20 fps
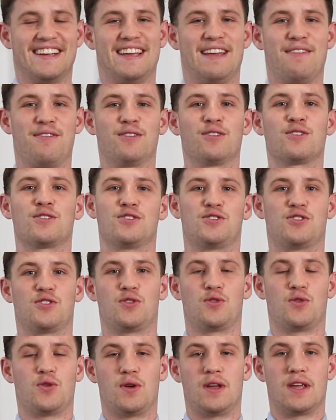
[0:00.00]
If you're looking
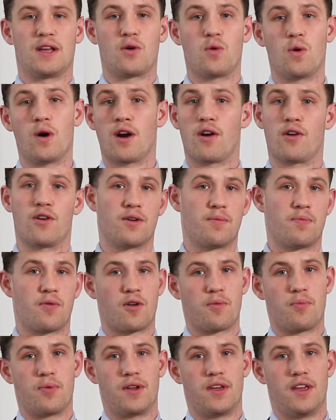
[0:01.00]
to inquire on a
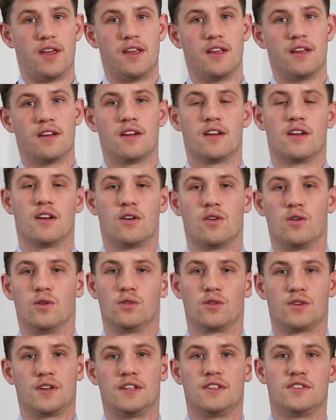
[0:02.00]
property or
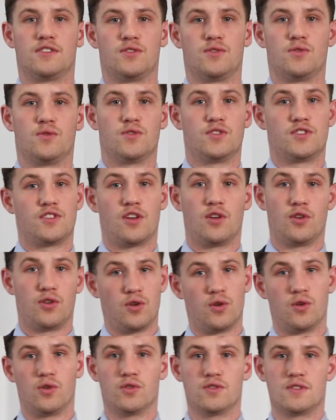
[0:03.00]
looking to sell
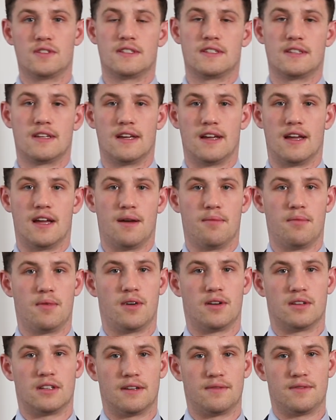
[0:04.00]
yours,
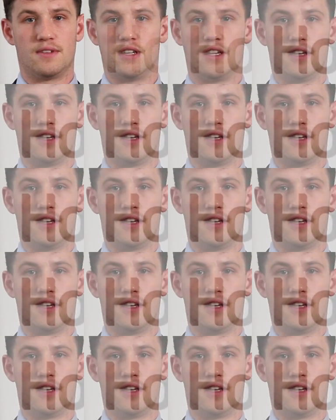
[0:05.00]
I'd love to